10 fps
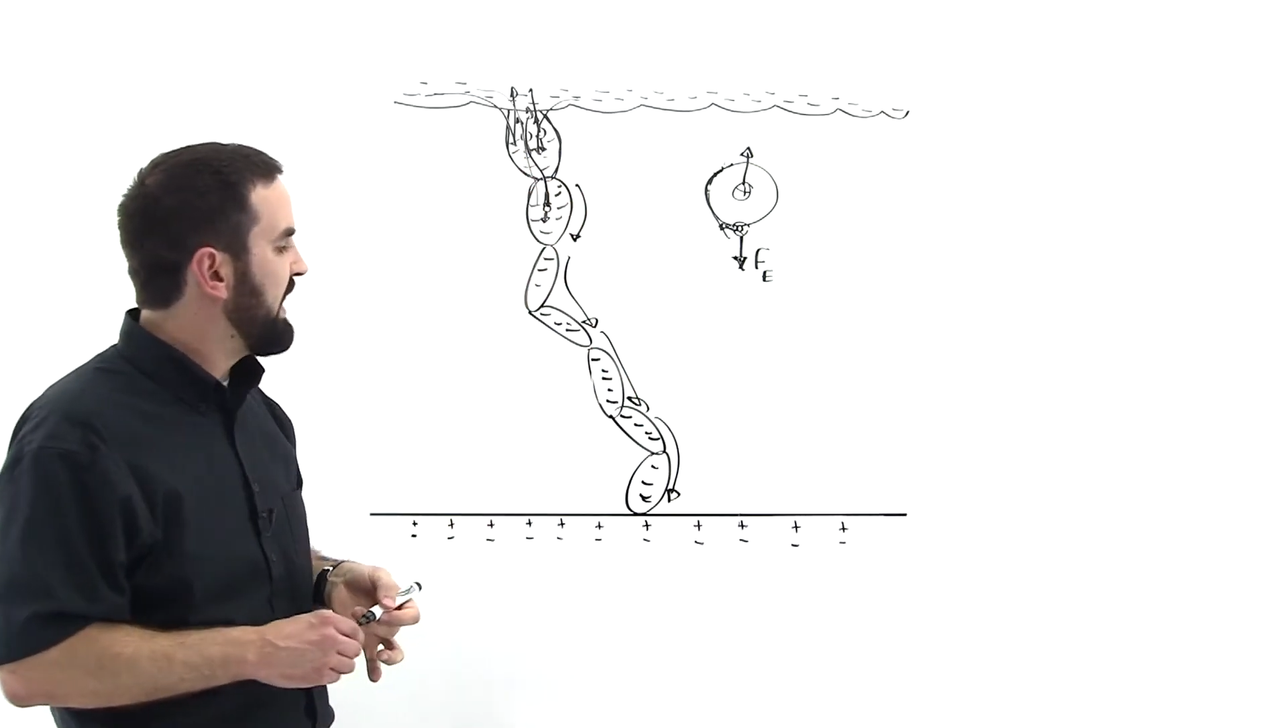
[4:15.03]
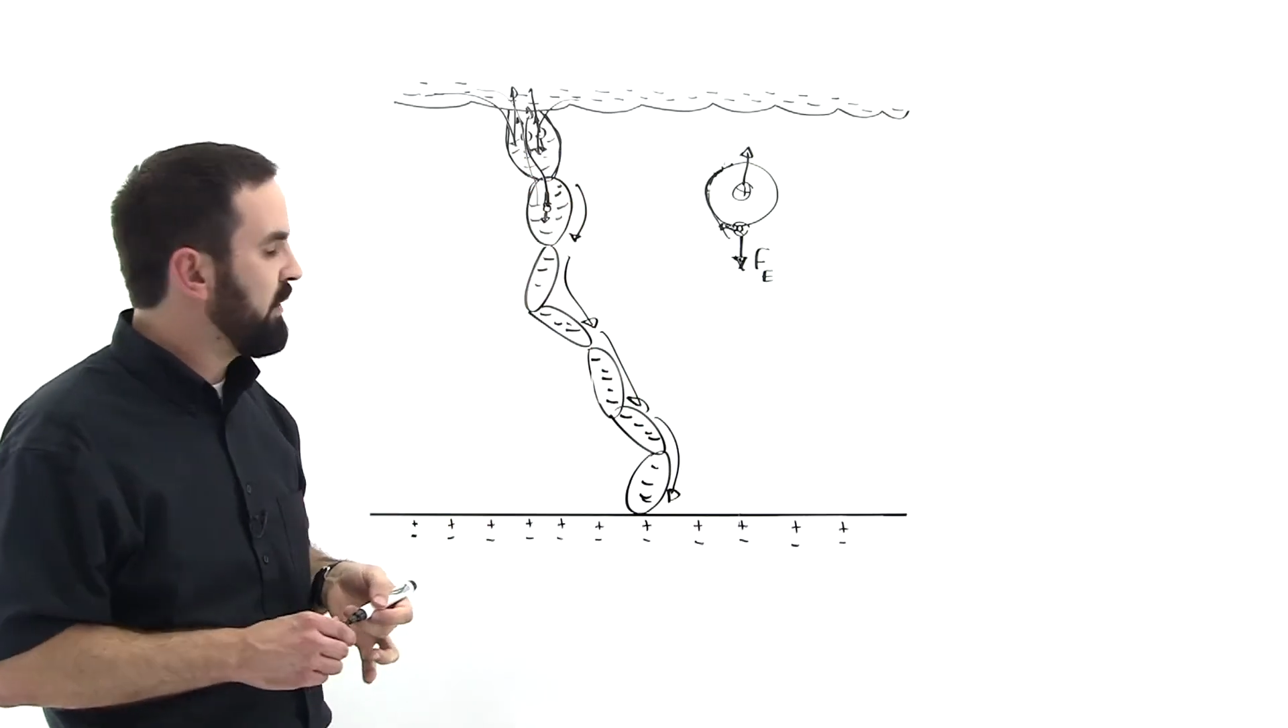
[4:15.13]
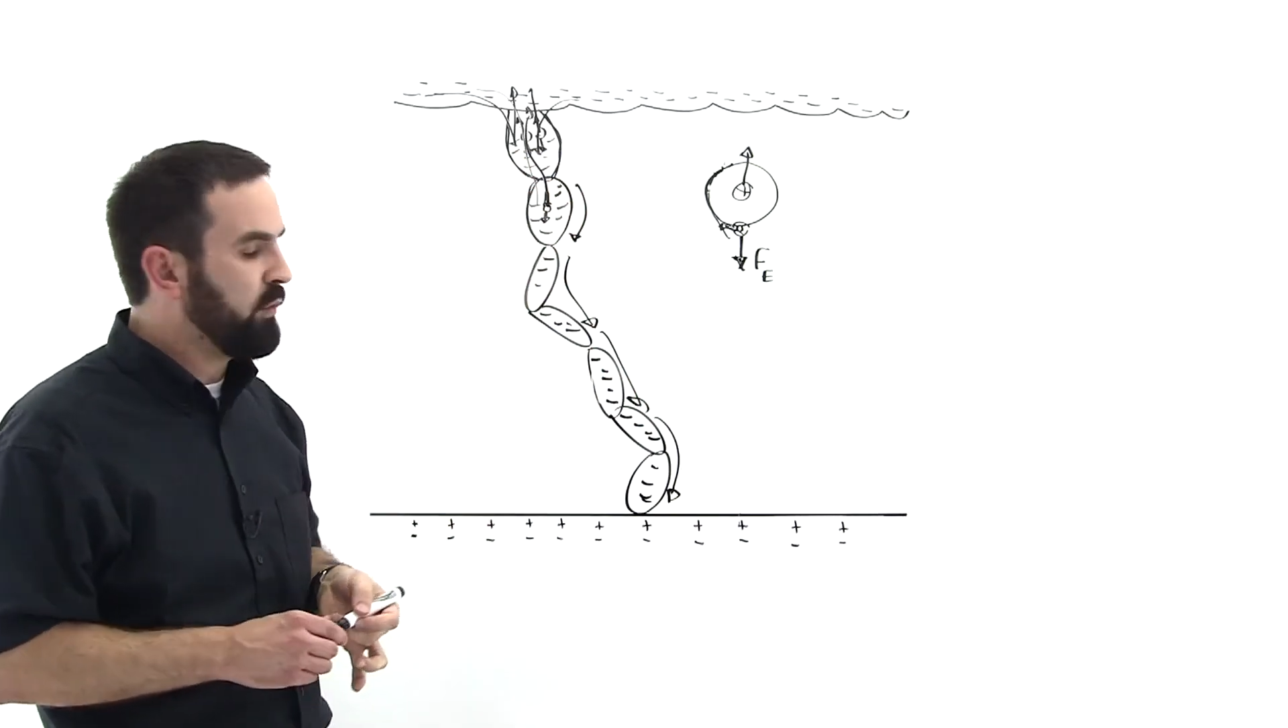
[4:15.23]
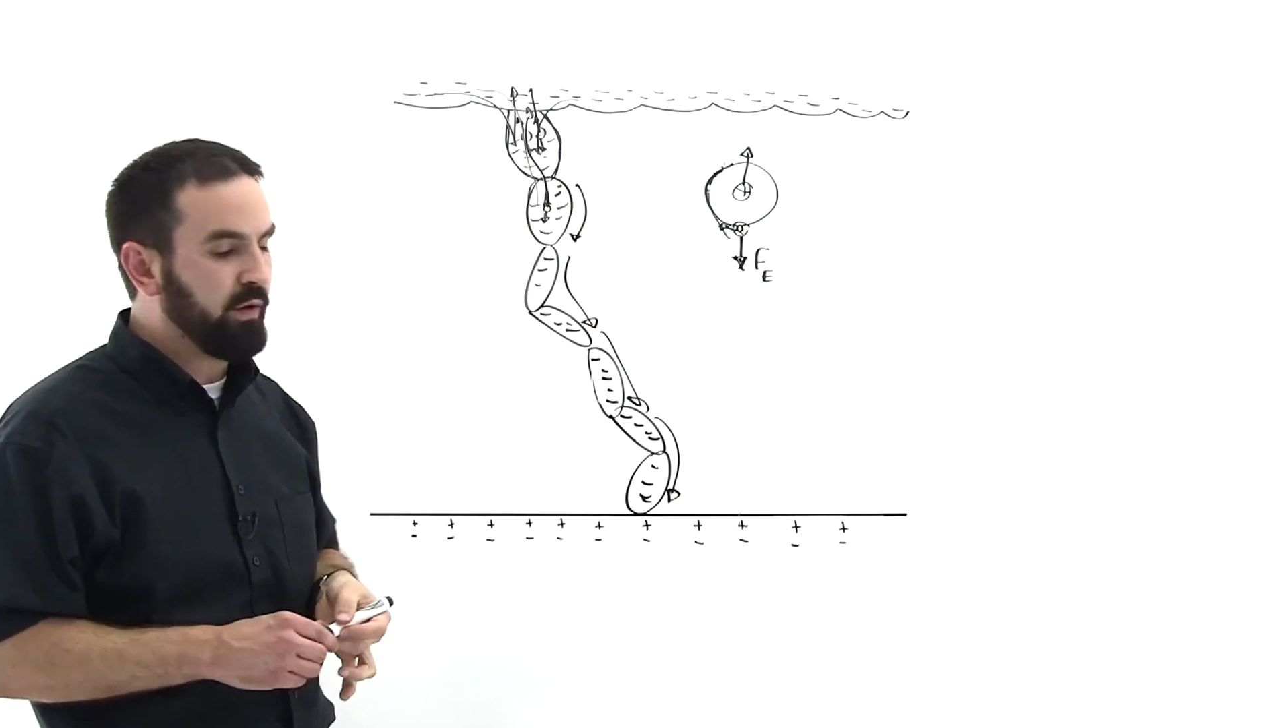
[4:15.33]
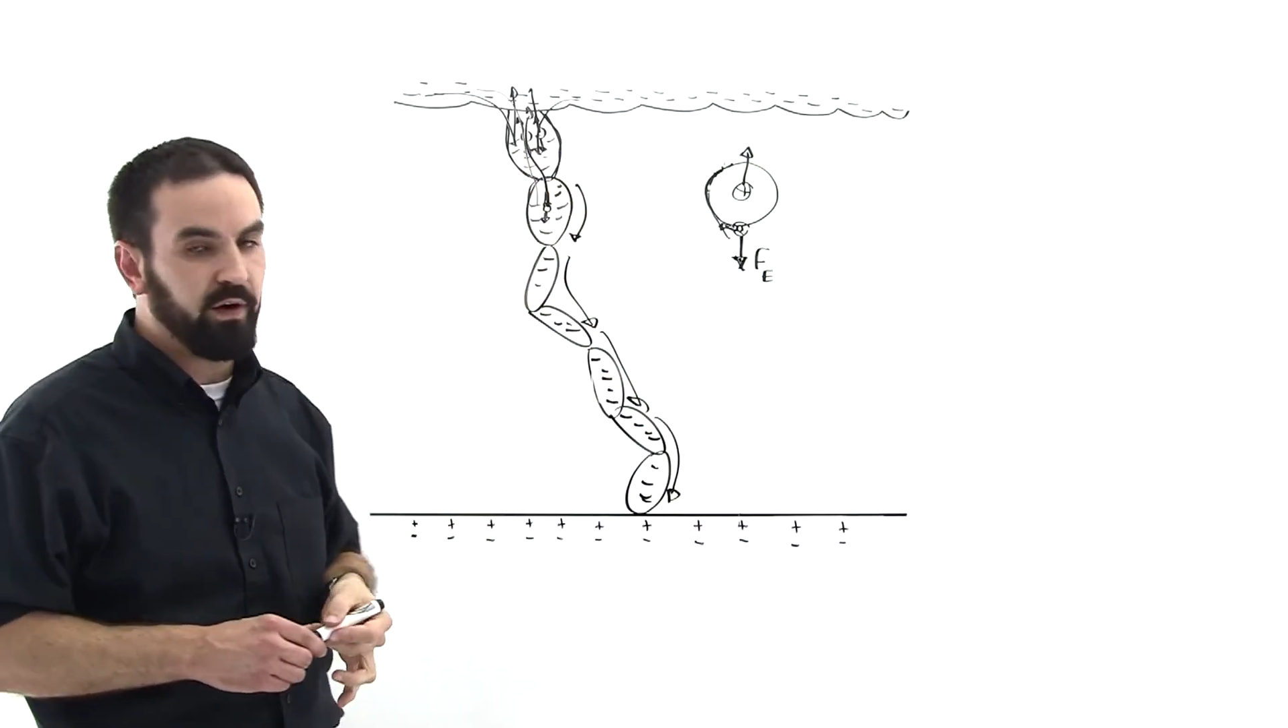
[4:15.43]

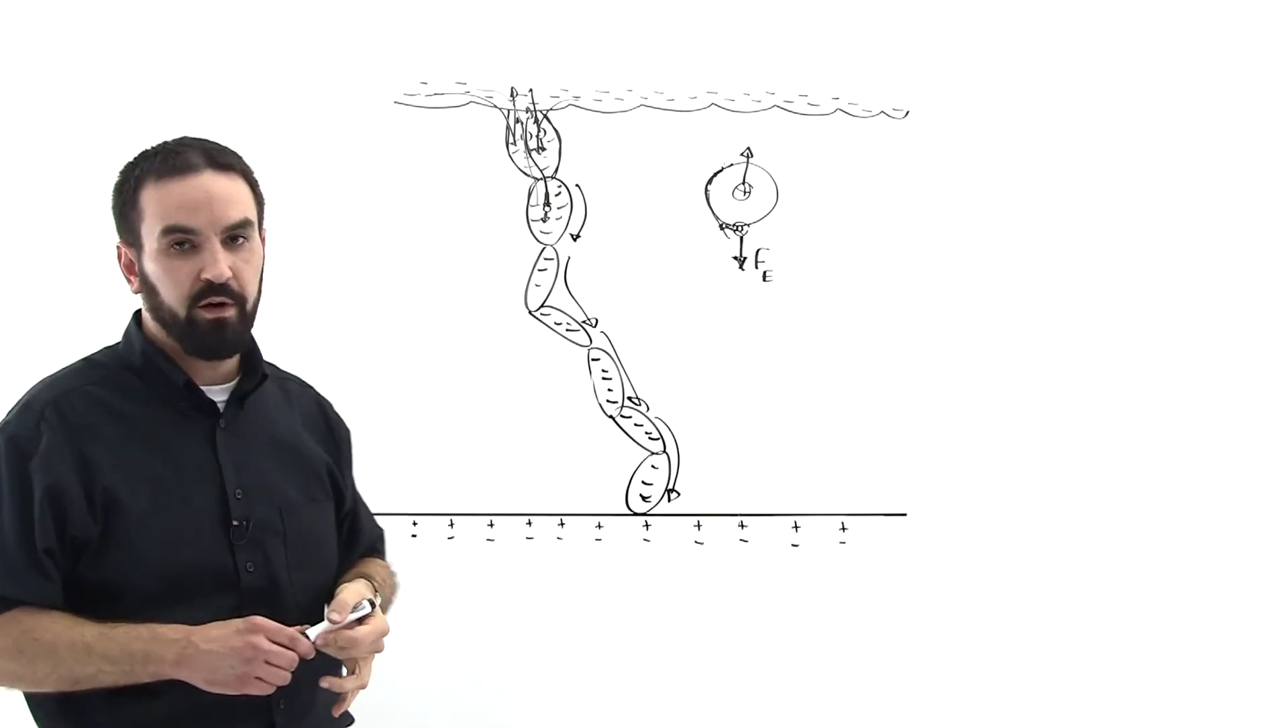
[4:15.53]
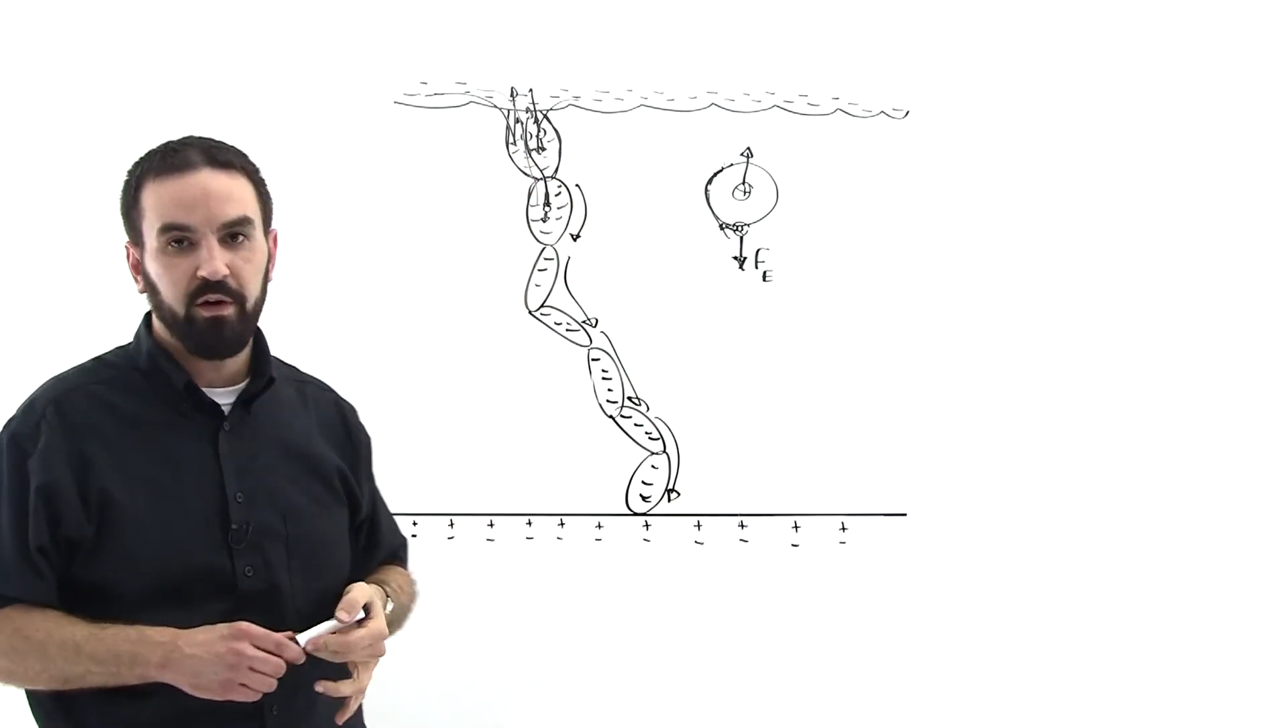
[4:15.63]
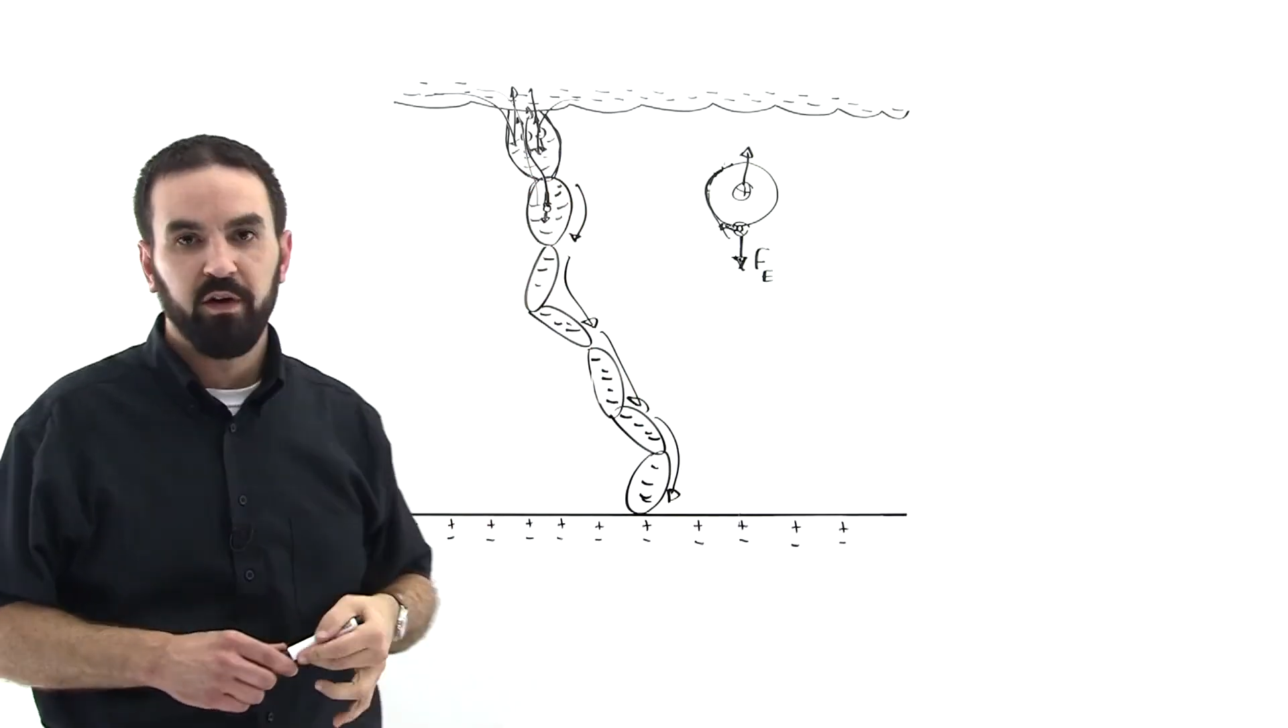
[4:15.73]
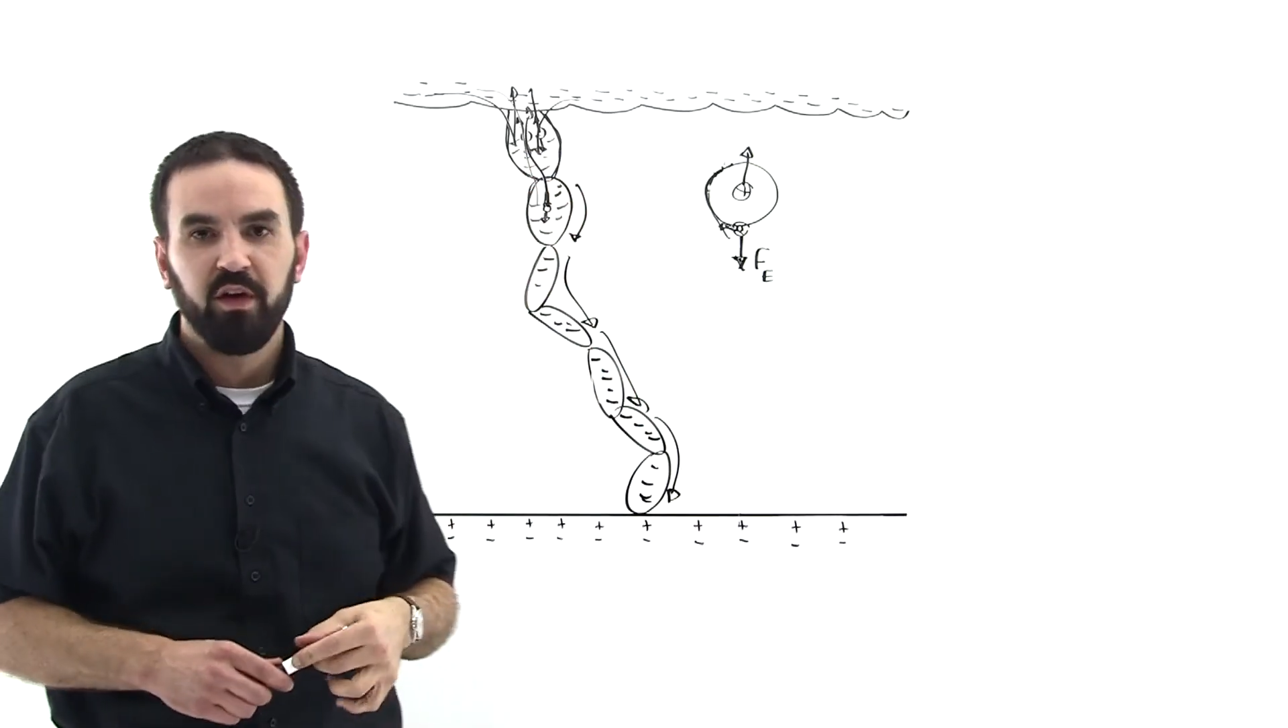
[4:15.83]
that order.